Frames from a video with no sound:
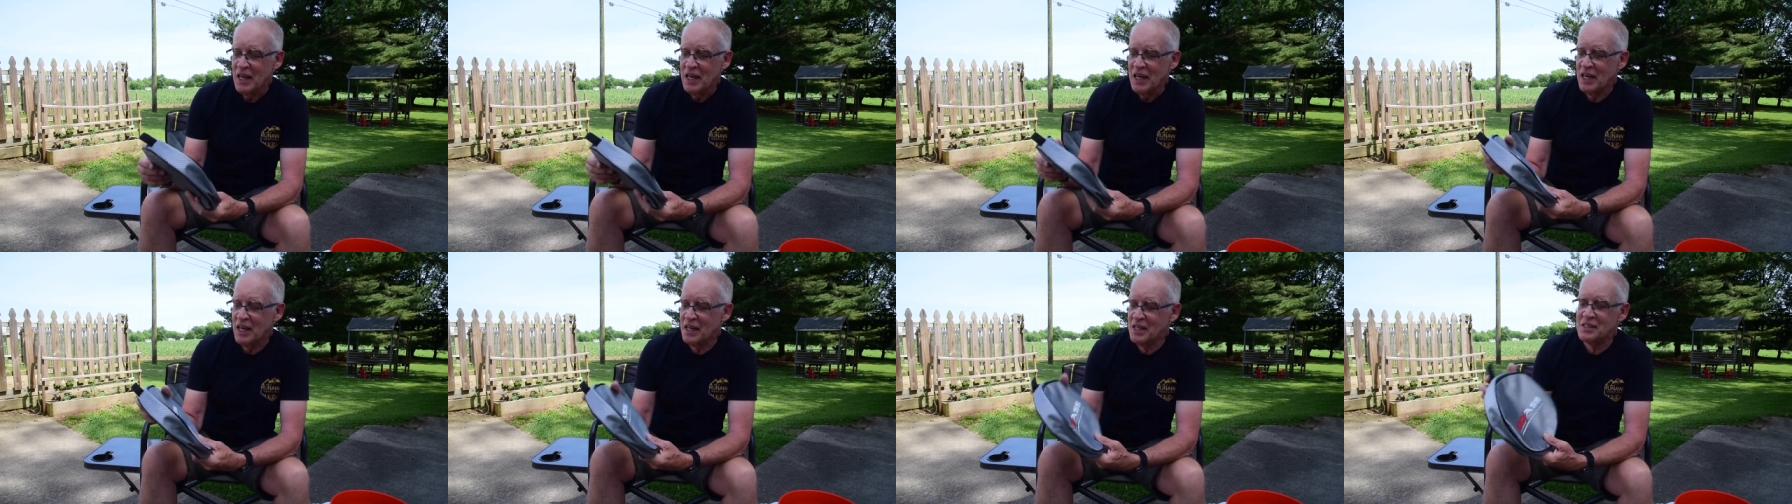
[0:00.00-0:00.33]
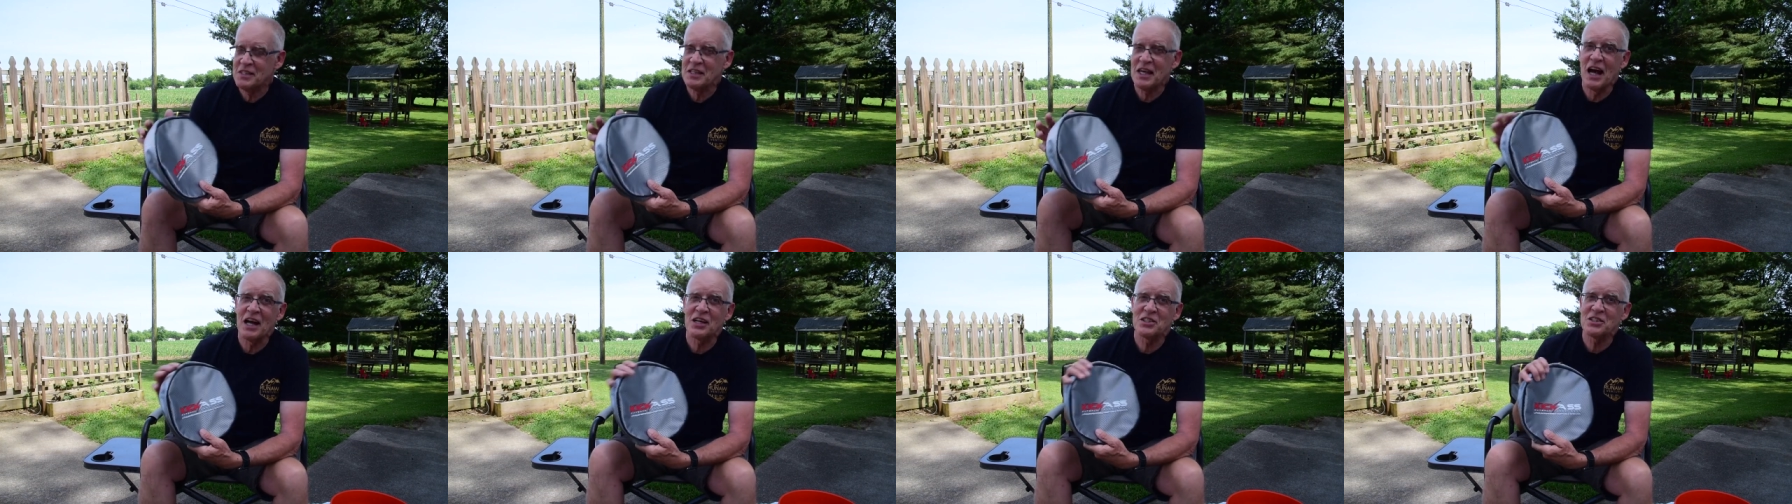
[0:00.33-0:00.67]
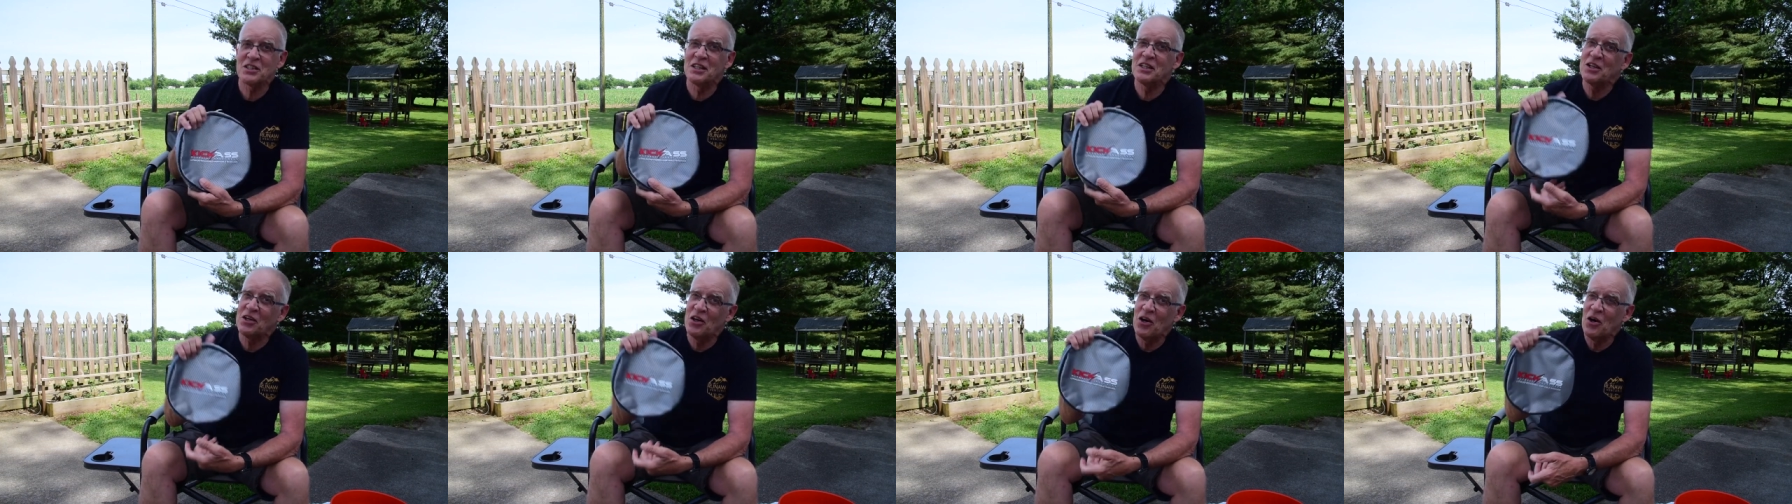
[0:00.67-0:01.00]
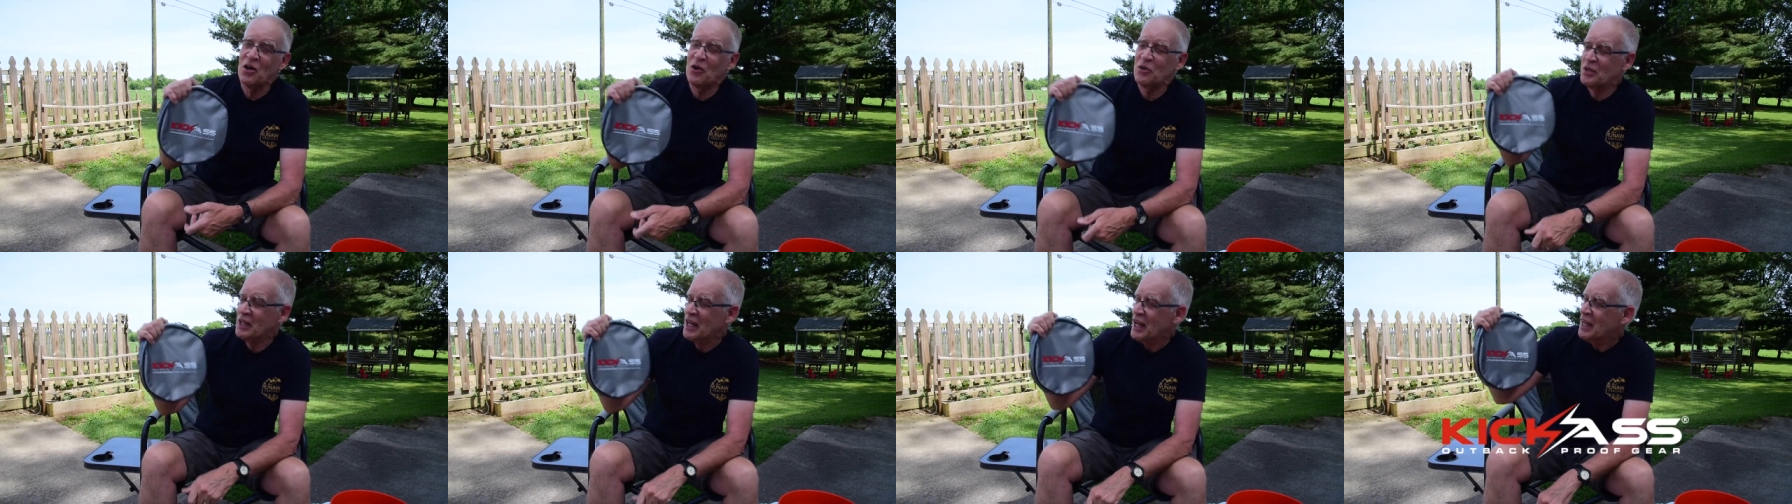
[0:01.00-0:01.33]
It's actually
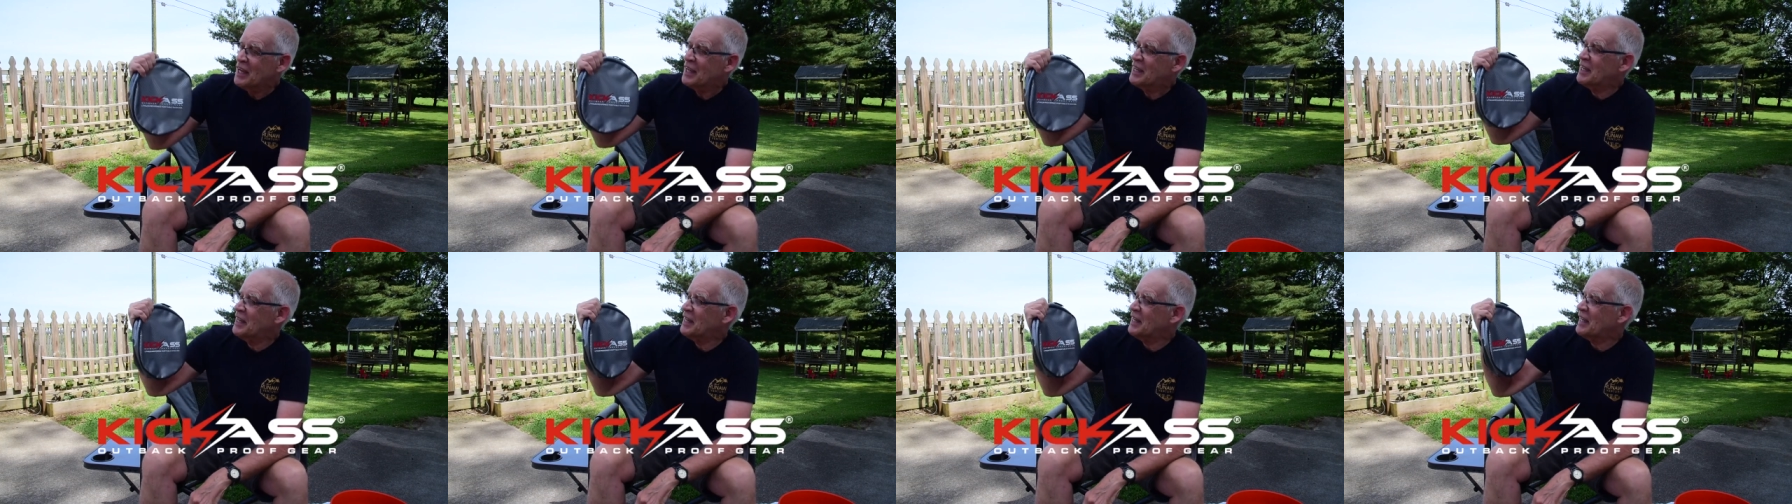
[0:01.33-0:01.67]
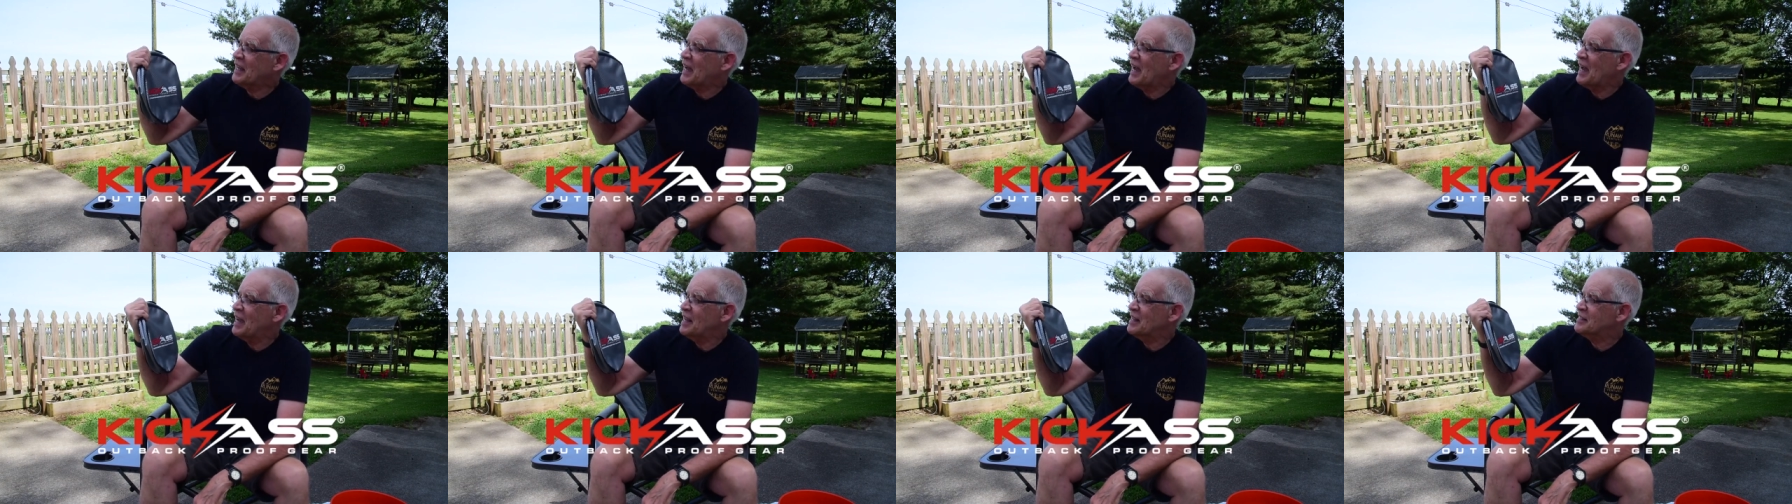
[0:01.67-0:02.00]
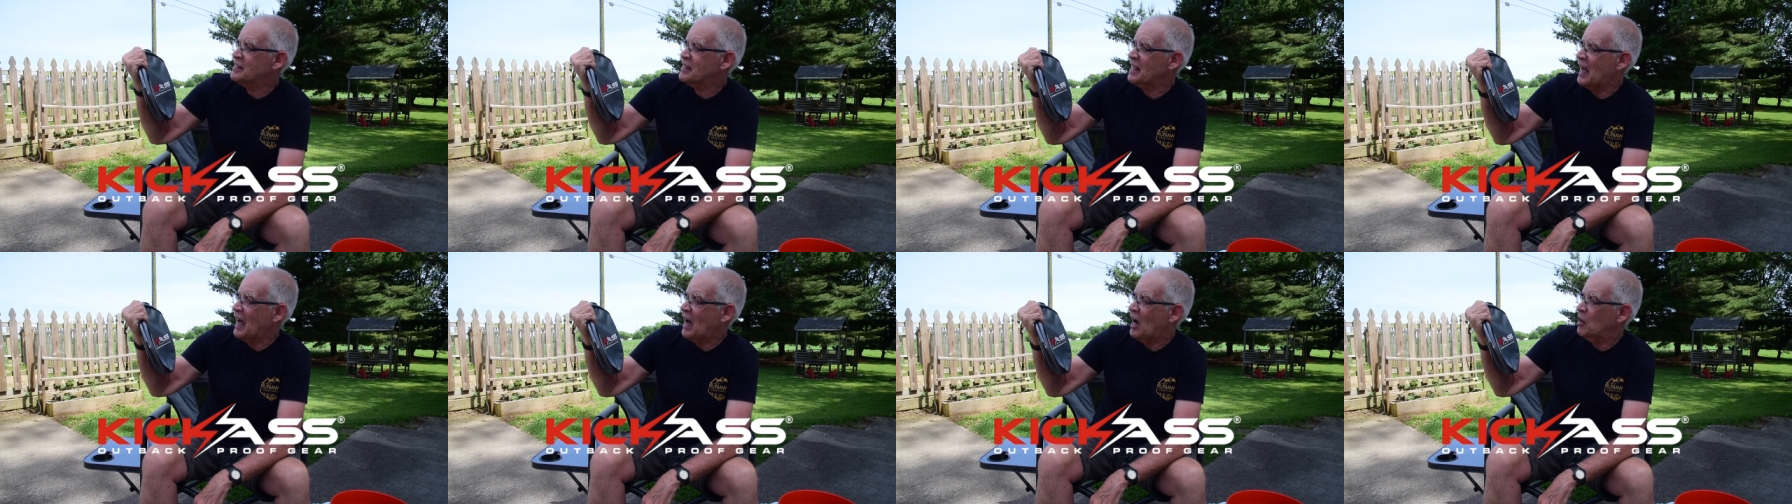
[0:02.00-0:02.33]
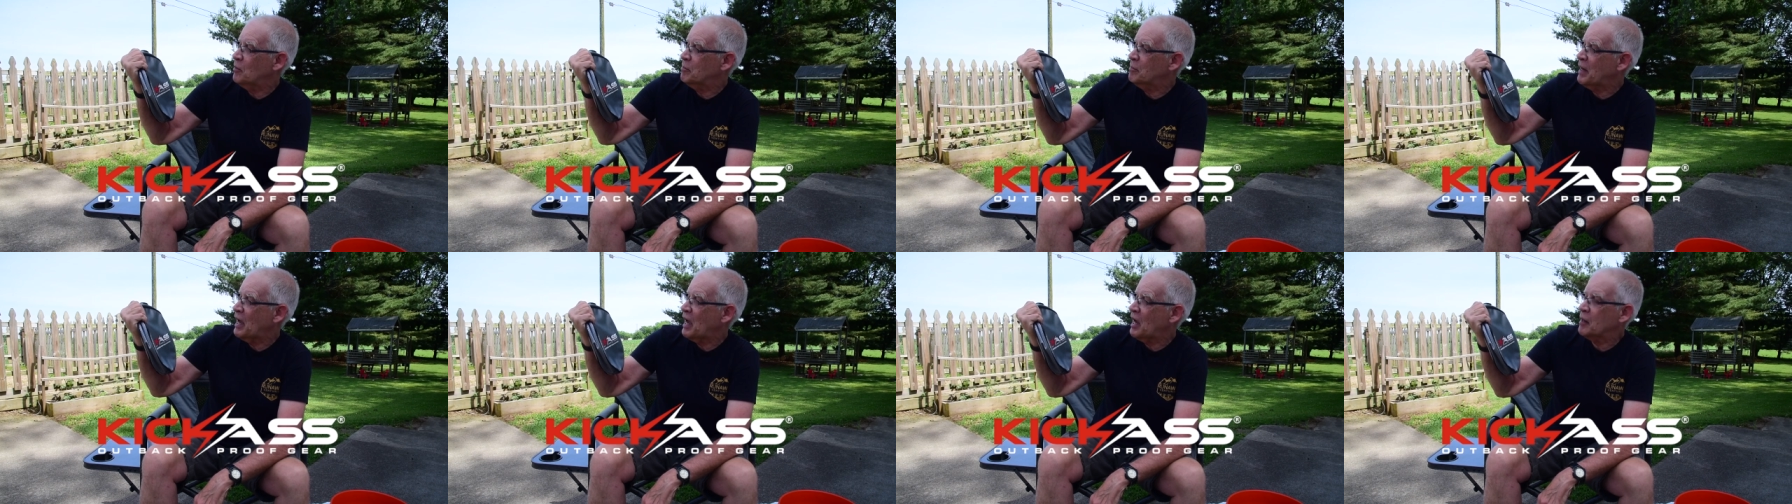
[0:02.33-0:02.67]
called Kick-Ass
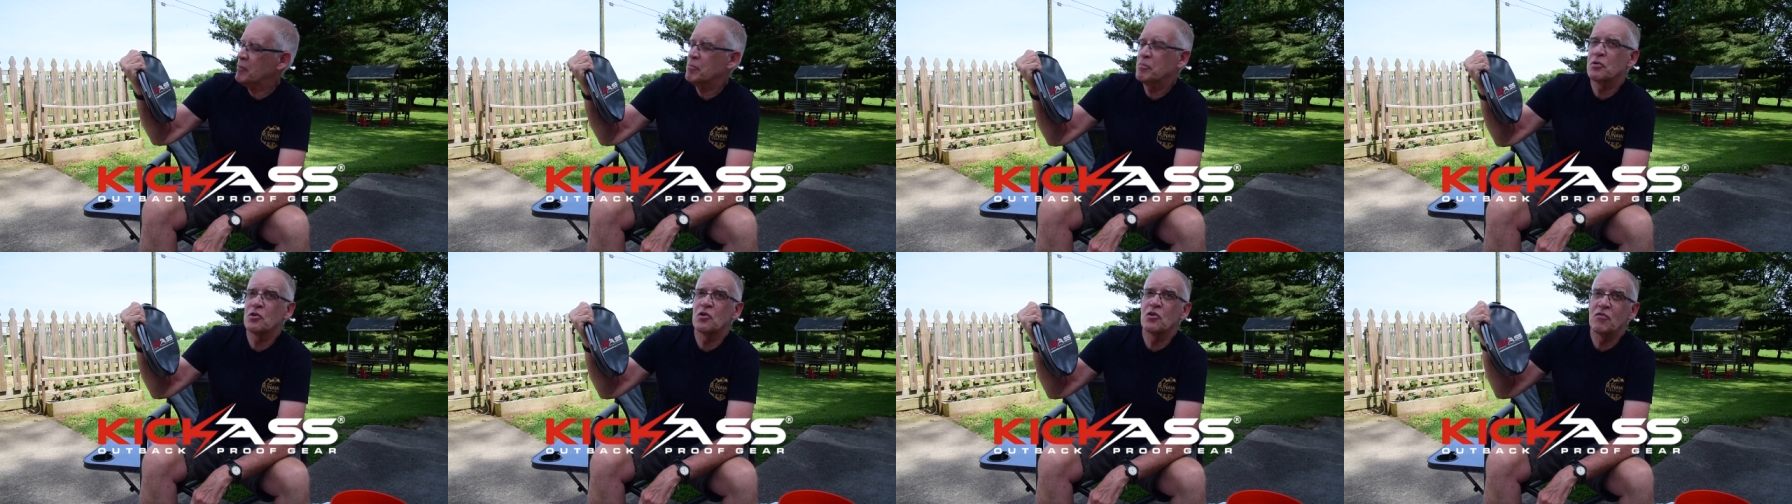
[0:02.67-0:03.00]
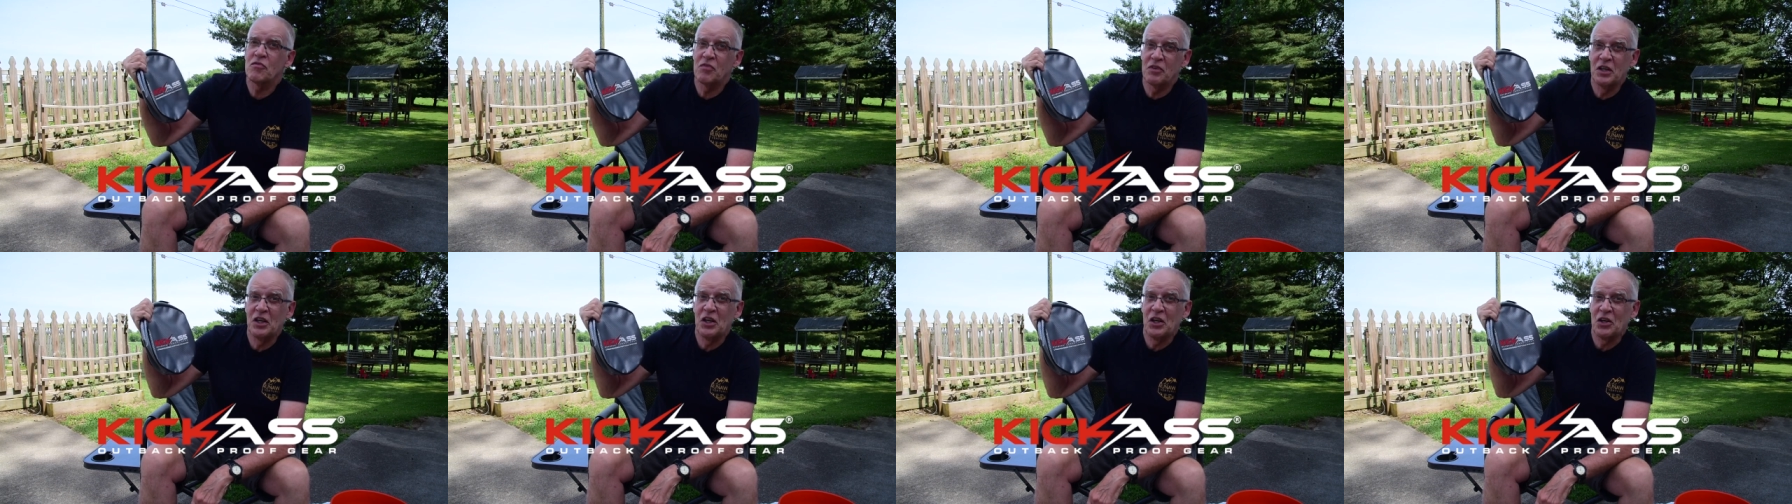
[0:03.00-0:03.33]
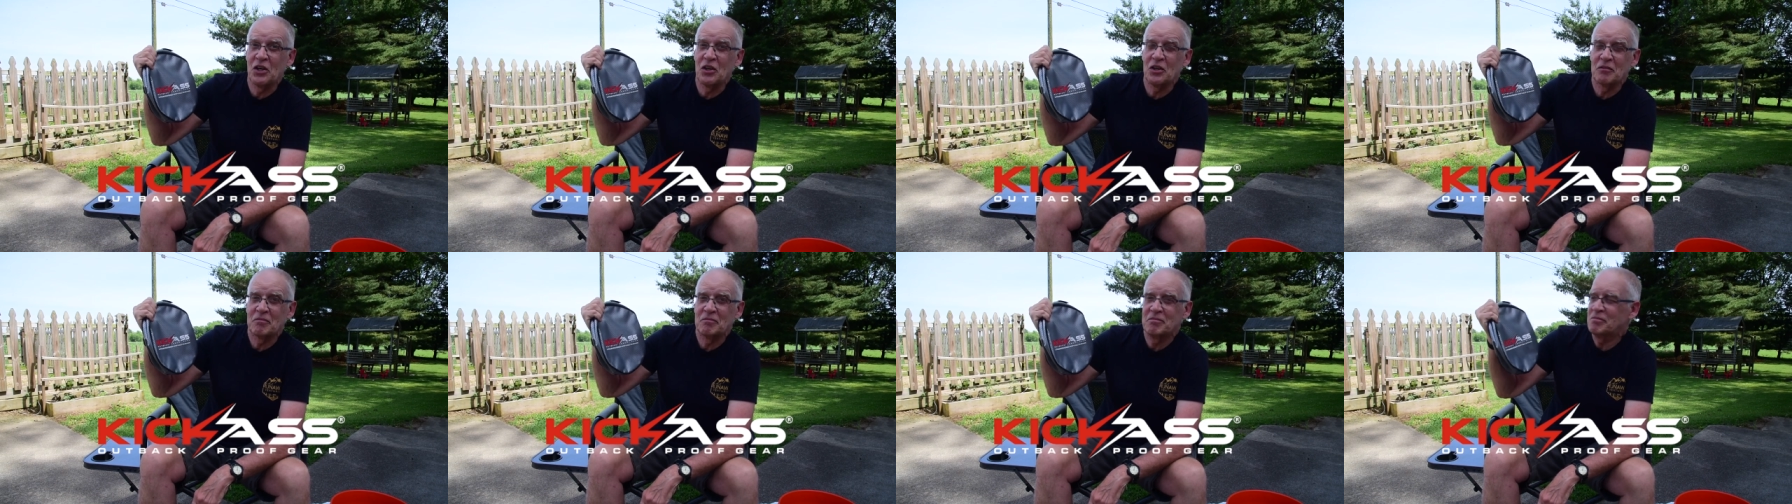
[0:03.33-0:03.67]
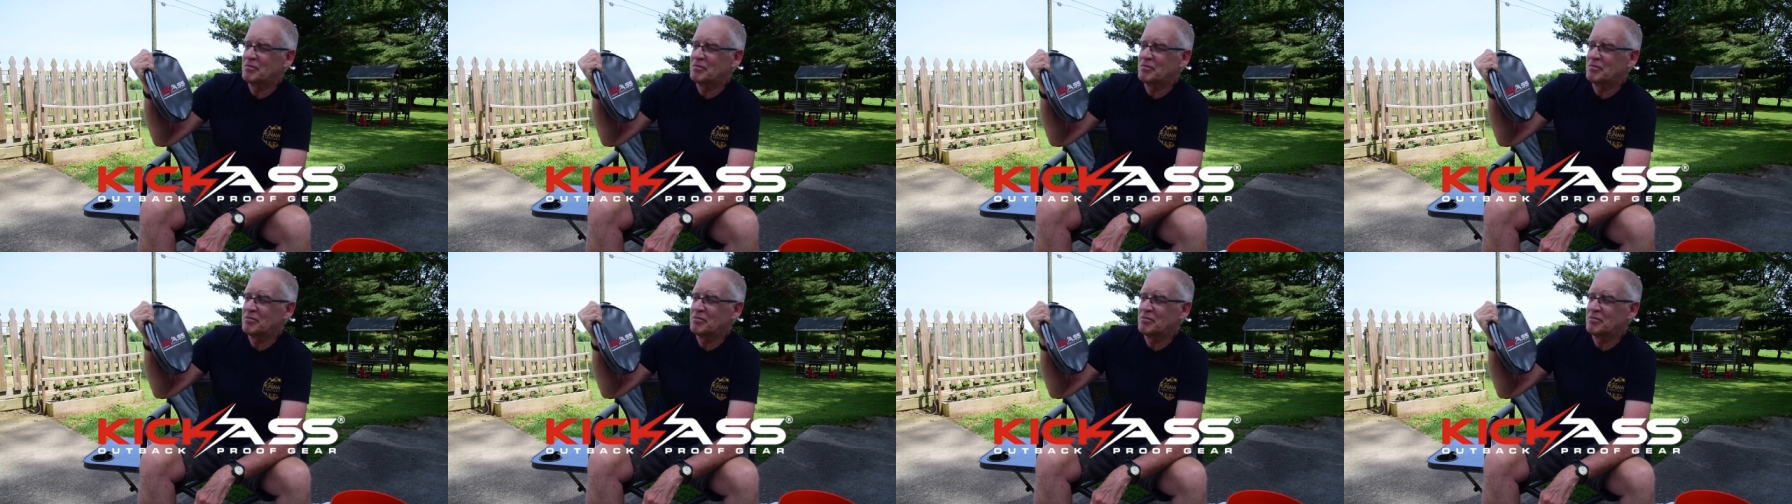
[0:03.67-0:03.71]
Outback Proof Gear.